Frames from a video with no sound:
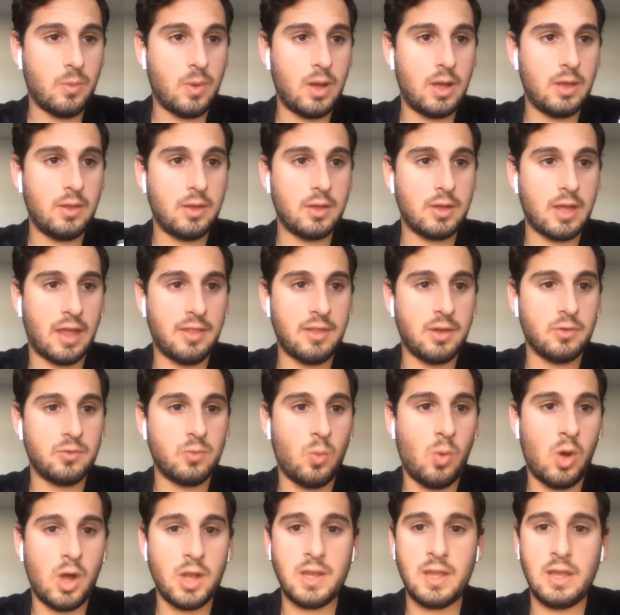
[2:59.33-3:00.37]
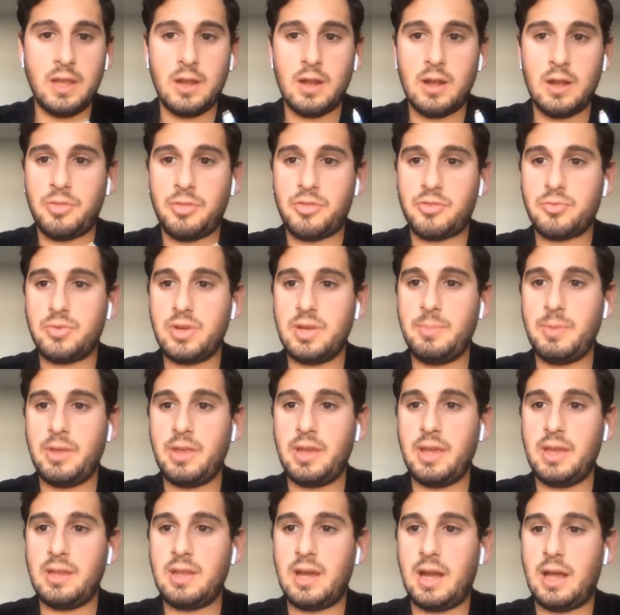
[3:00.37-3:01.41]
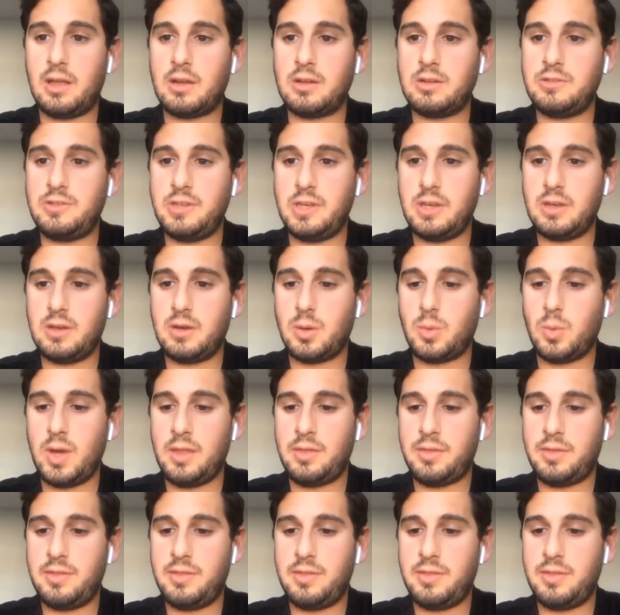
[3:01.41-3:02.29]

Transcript: I think it was 1 year of $3 million deal with